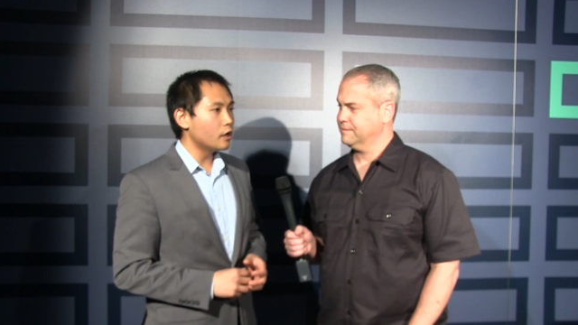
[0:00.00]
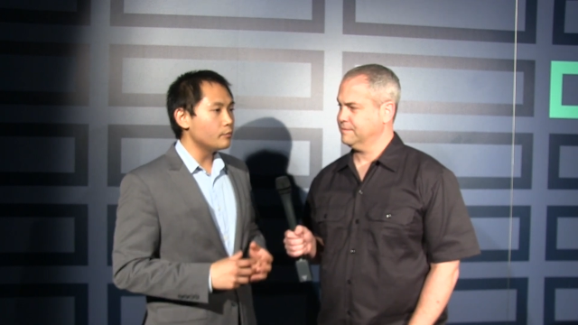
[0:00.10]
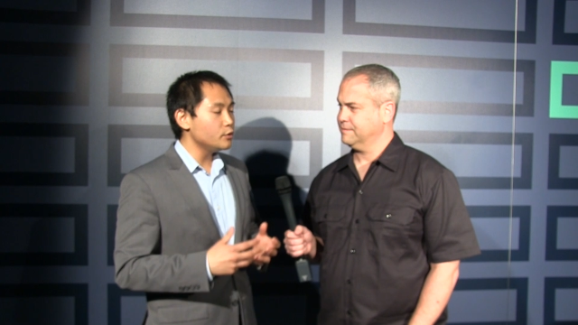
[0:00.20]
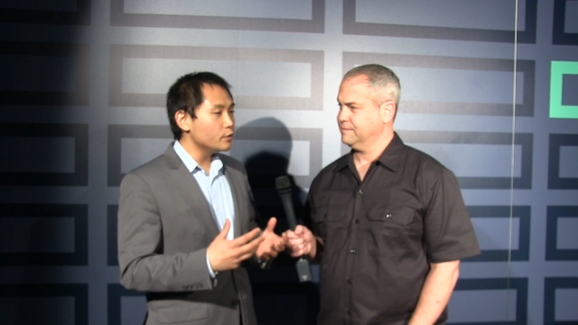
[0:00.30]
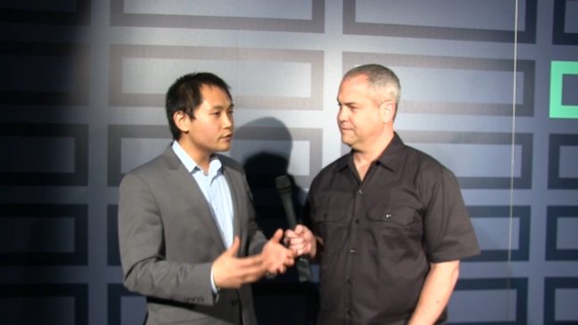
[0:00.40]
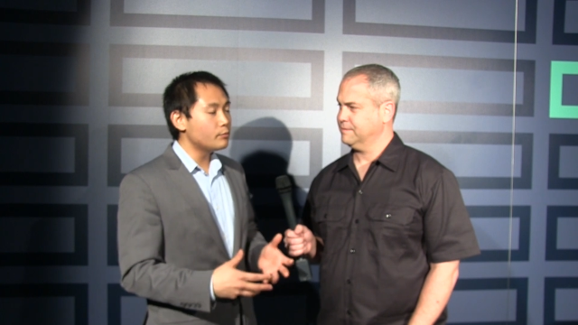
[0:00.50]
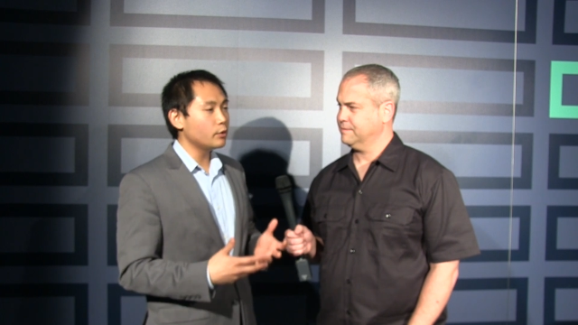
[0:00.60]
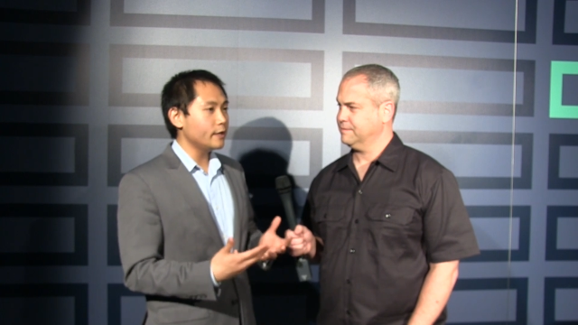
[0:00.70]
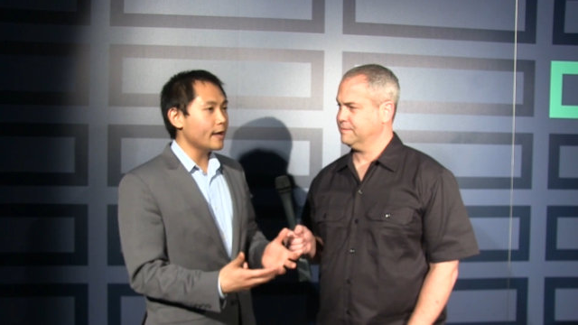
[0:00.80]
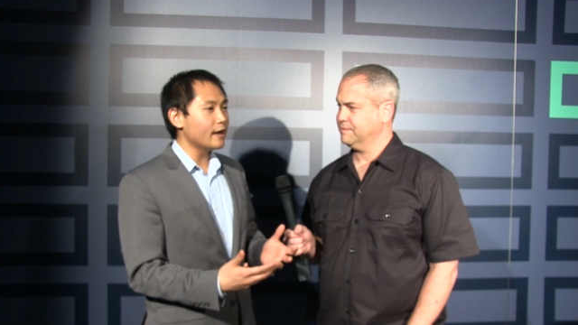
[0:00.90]
Speaker 1: You would
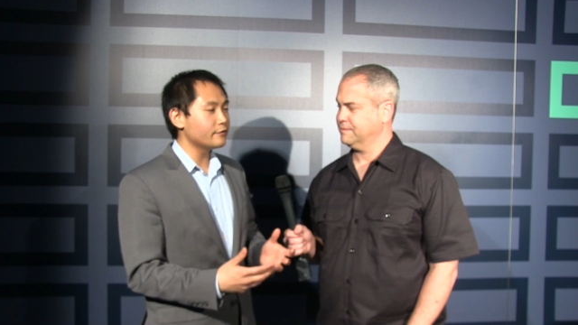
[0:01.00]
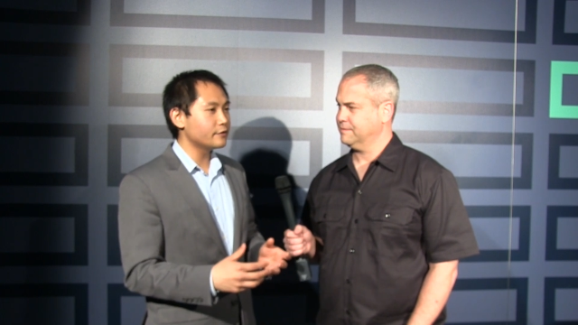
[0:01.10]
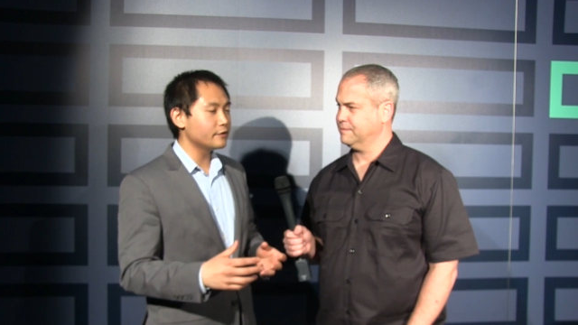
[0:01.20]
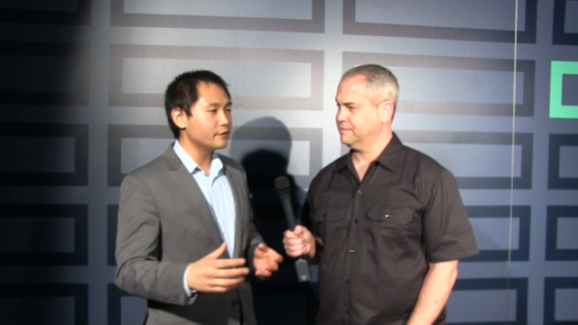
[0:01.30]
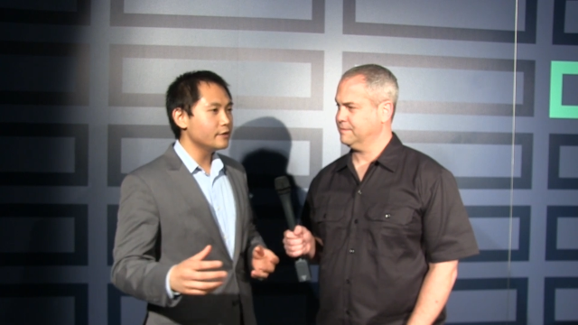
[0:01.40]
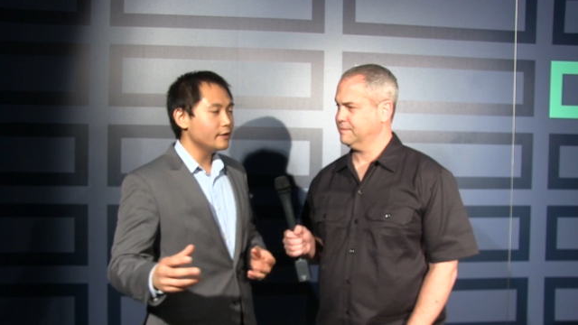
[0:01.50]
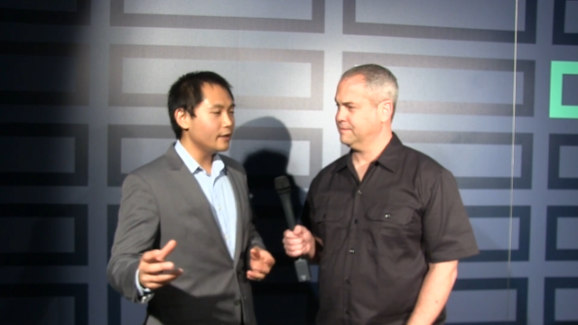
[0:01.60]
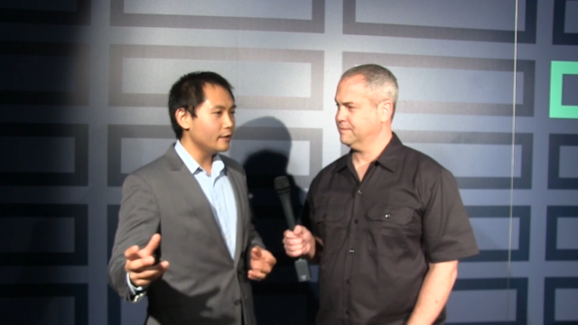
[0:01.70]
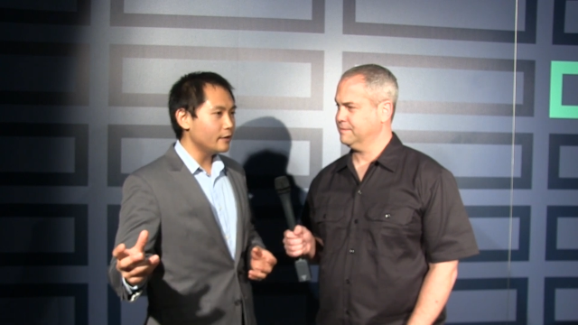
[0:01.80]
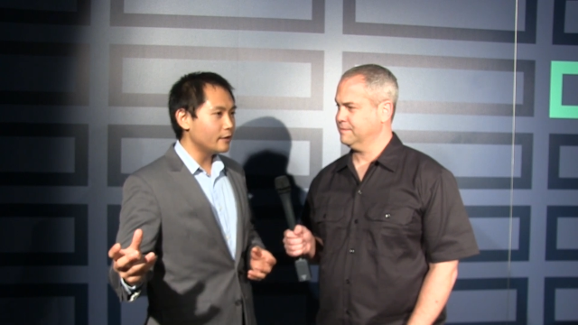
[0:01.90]
typically have to
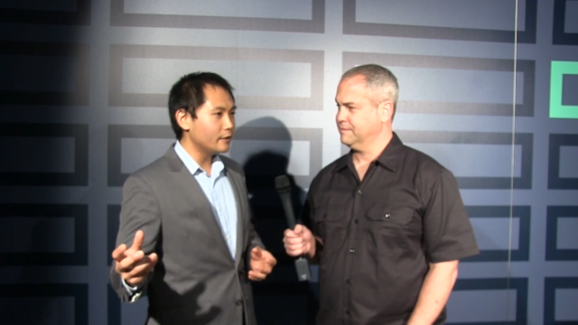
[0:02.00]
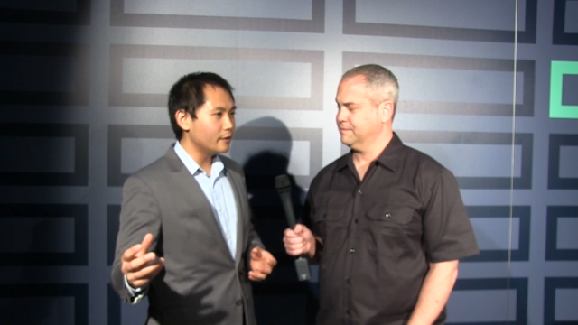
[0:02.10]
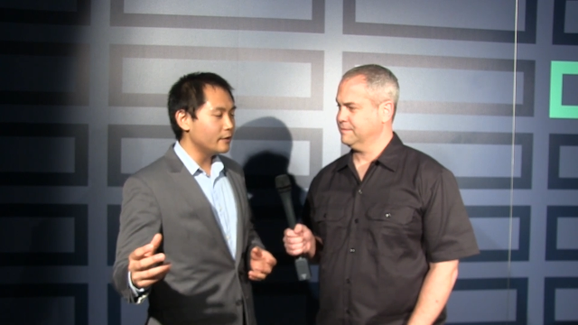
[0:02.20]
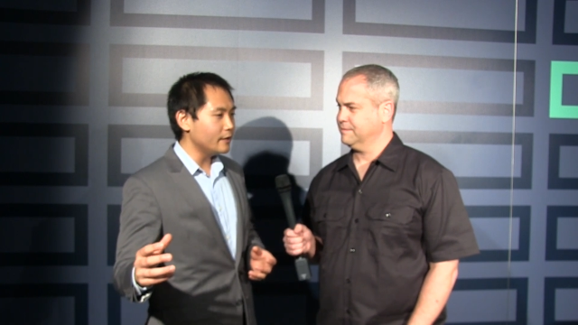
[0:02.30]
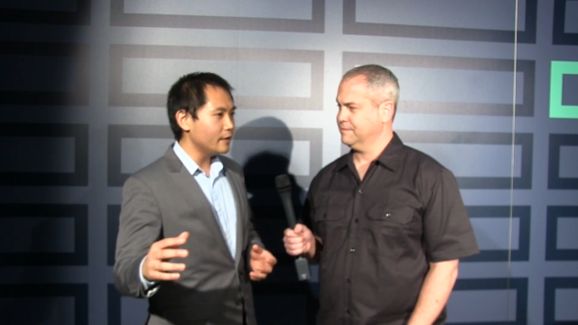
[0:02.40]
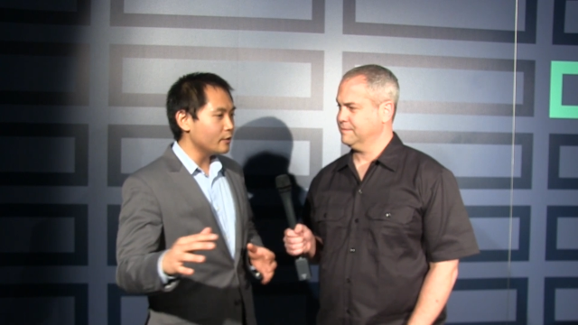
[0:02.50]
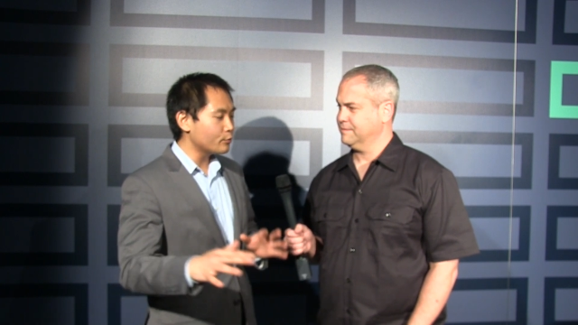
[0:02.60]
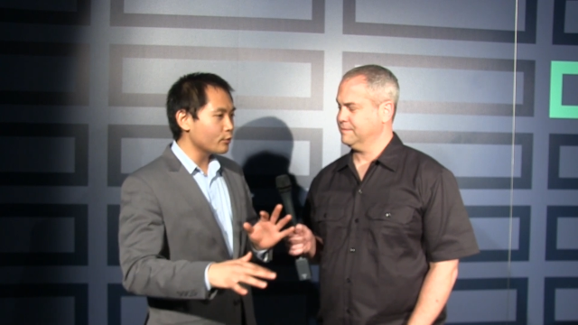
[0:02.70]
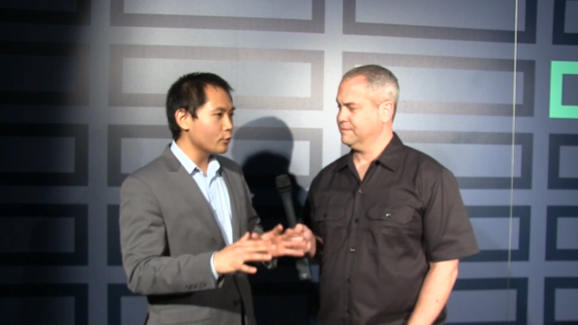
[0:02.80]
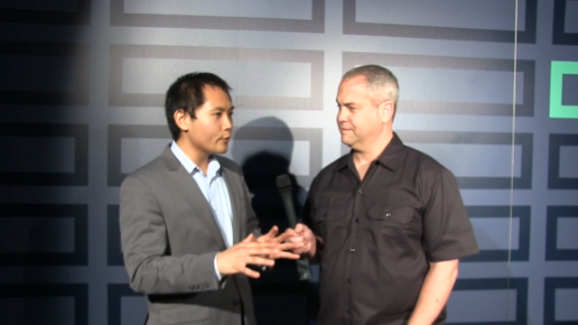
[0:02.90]

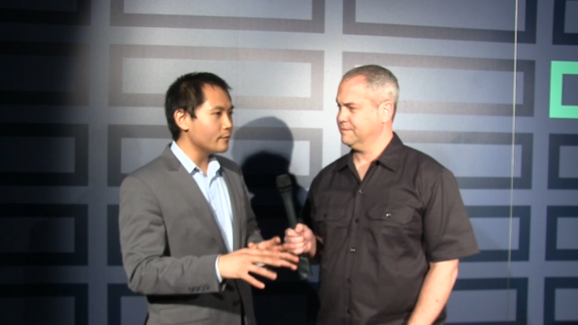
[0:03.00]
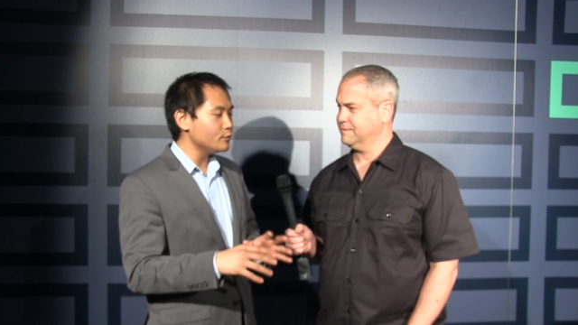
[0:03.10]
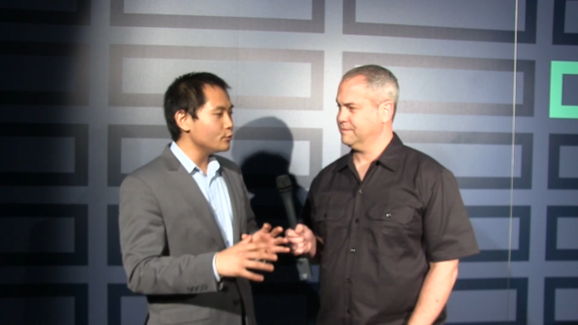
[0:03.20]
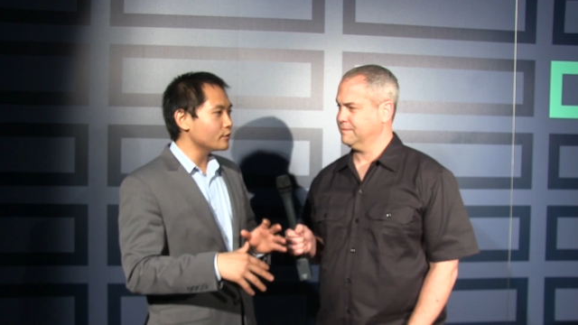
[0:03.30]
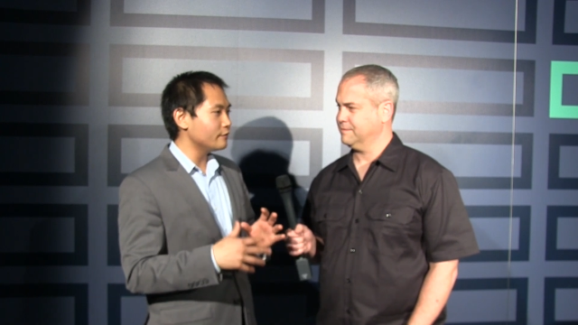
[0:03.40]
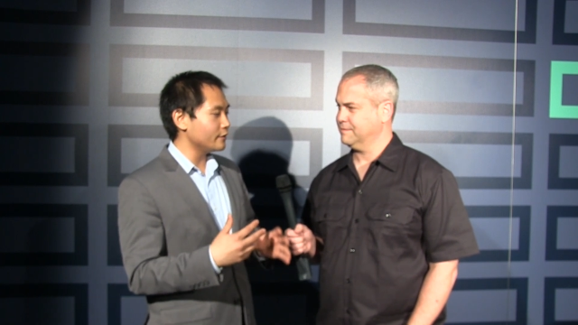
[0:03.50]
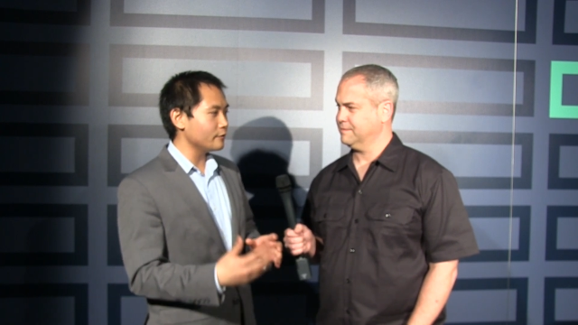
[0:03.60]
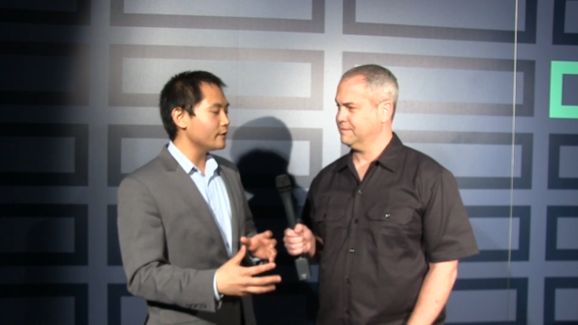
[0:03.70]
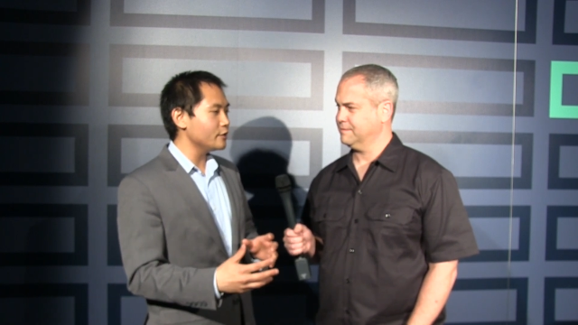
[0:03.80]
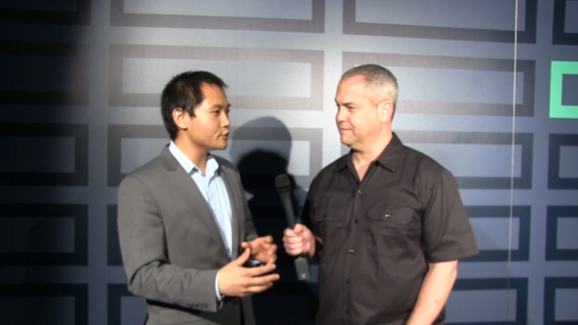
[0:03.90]
program new
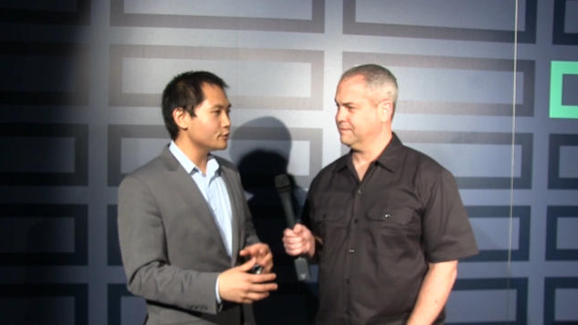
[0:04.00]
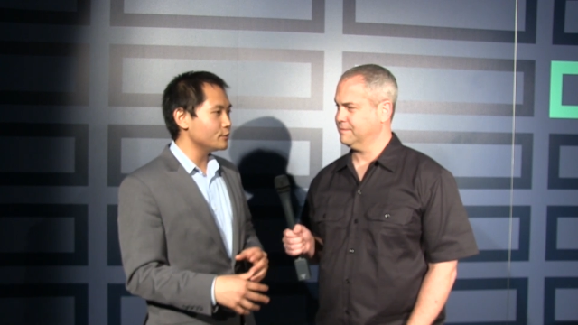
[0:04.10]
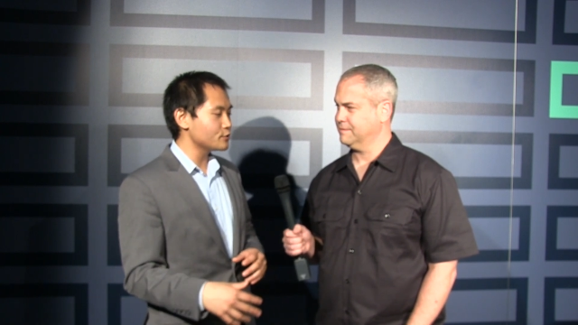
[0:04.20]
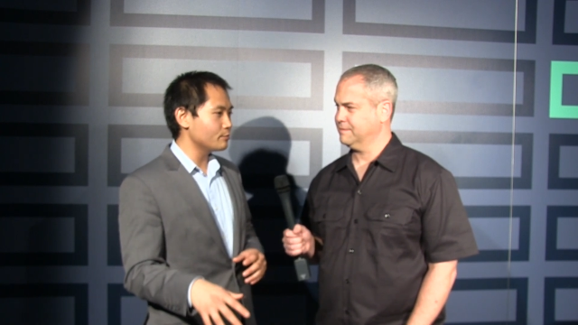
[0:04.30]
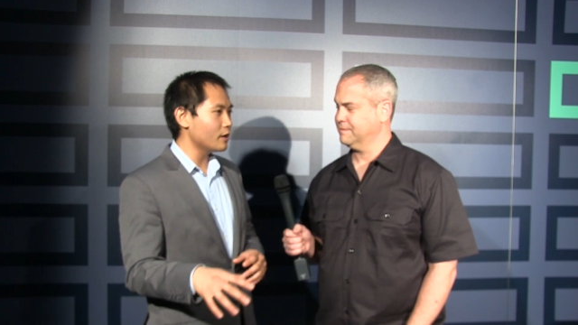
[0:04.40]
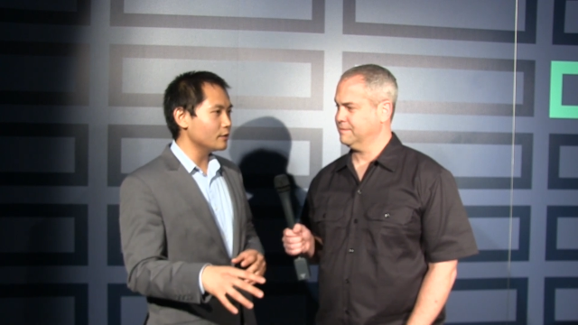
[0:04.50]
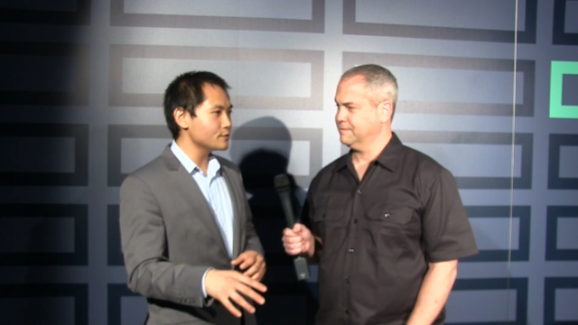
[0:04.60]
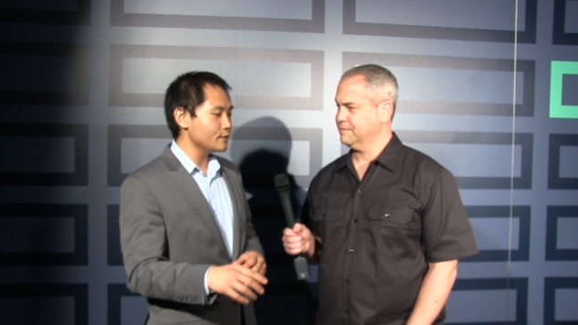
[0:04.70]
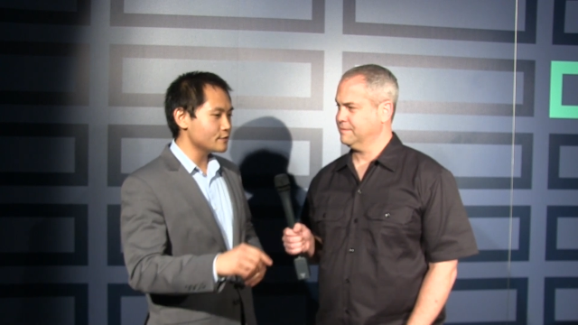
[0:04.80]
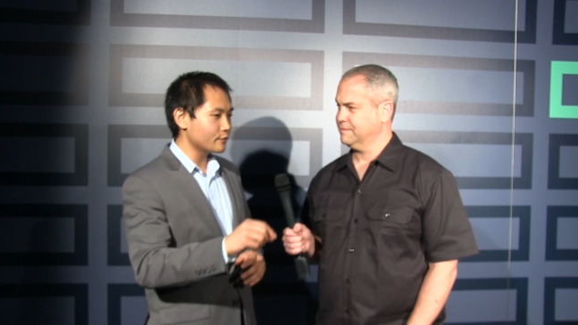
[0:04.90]
configurations or
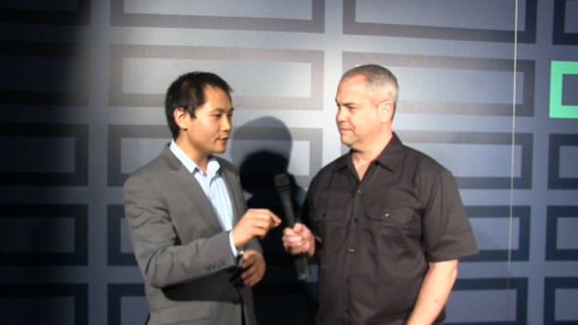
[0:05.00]
policies for